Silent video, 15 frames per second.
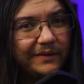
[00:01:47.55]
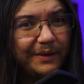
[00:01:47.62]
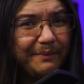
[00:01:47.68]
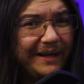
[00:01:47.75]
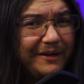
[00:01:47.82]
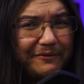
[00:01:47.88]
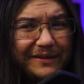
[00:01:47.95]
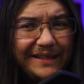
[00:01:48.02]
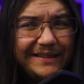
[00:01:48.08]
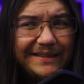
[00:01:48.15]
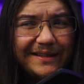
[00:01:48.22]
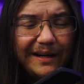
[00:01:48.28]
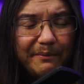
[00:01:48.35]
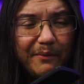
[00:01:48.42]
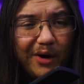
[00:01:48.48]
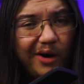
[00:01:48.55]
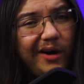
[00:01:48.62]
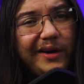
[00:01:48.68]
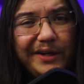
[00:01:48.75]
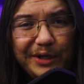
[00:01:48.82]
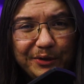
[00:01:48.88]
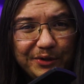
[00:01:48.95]
The main reason I'm
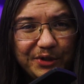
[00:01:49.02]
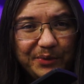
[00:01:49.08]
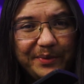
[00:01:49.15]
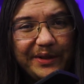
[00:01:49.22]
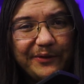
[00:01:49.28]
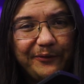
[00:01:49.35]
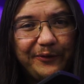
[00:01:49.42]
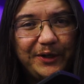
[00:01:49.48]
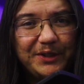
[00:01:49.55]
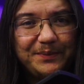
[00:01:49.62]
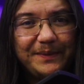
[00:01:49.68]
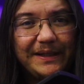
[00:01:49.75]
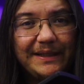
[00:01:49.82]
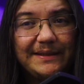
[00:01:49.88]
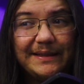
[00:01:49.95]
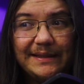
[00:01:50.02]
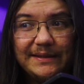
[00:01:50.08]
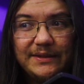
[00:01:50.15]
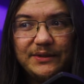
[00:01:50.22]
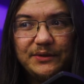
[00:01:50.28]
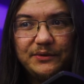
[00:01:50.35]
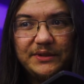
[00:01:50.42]
on YouTube in the first place is
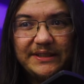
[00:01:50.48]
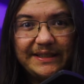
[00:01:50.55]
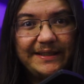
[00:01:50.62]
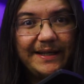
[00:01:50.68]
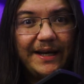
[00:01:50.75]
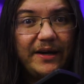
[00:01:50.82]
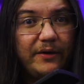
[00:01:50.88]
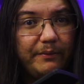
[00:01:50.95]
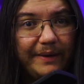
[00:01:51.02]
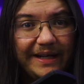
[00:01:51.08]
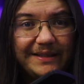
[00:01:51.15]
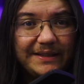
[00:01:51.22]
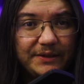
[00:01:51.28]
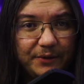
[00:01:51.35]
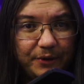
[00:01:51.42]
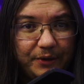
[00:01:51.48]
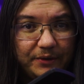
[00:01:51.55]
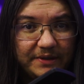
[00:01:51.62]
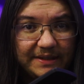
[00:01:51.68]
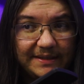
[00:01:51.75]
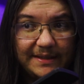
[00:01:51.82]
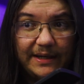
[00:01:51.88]
to sit down, make
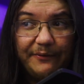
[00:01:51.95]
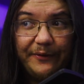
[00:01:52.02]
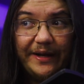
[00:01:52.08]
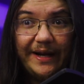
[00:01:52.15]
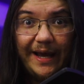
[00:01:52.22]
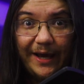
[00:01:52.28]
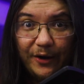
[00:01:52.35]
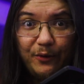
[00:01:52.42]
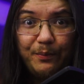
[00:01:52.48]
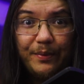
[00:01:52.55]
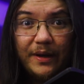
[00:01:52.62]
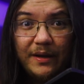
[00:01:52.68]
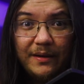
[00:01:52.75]
tutorials and stuff, and help